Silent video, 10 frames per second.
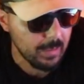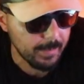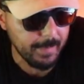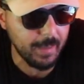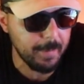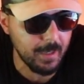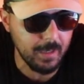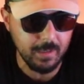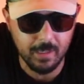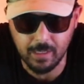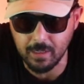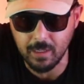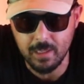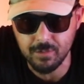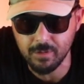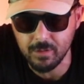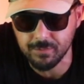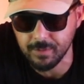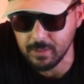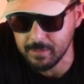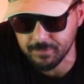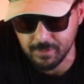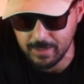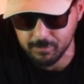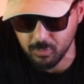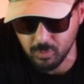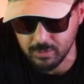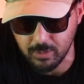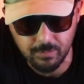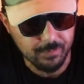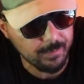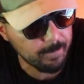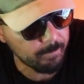In my opinion, it can easily sleep 2 adults